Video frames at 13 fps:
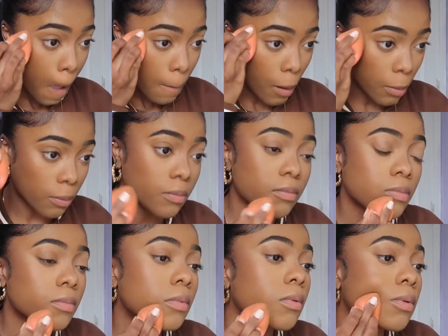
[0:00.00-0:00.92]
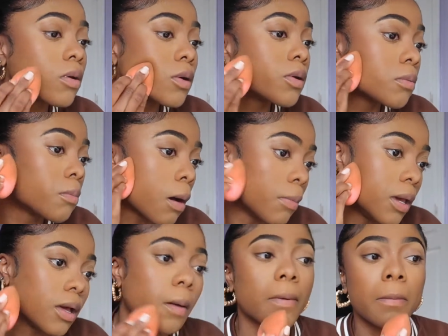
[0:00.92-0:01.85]
my
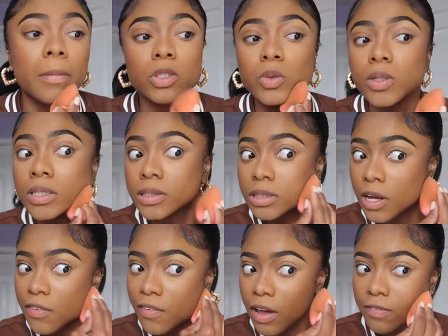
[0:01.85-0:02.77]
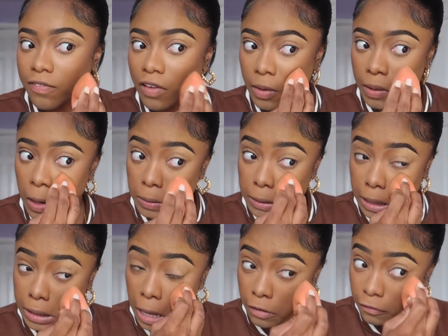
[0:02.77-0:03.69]
makeup in between and stuff. I found out
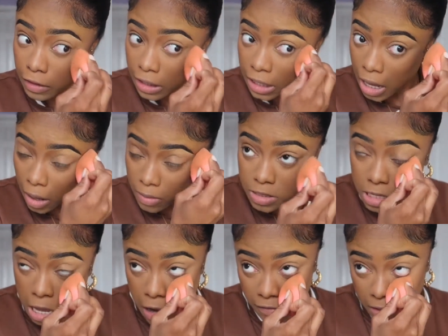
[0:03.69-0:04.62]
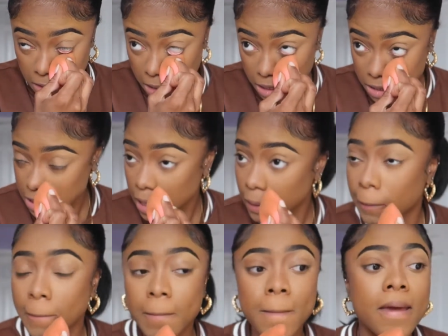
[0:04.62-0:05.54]
that that really helps everything set
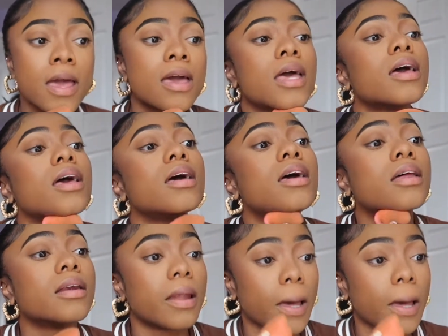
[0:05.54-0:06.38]
in and